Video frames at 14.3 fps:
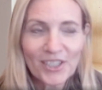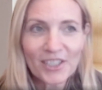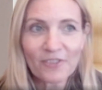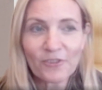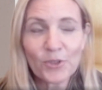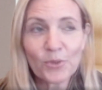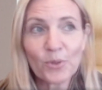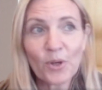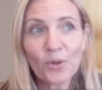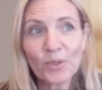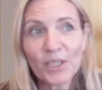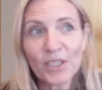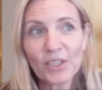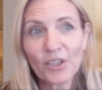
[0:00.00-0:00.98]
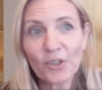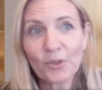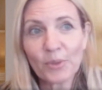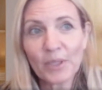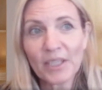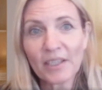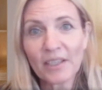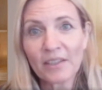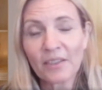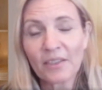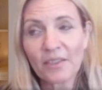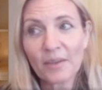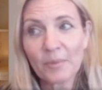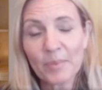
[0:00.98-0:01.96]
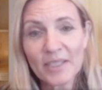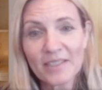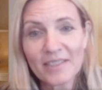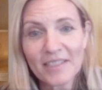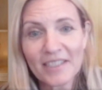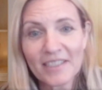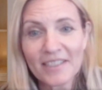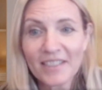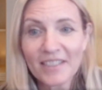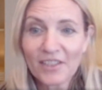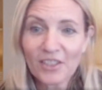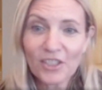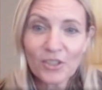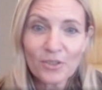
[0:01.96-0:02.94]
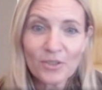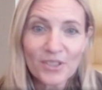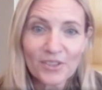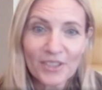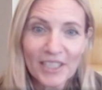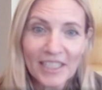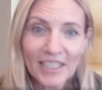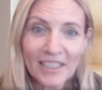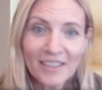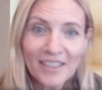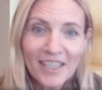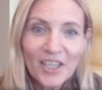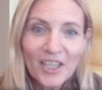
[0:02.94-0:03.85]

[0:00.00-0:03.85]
And if you only go with the business and the user need,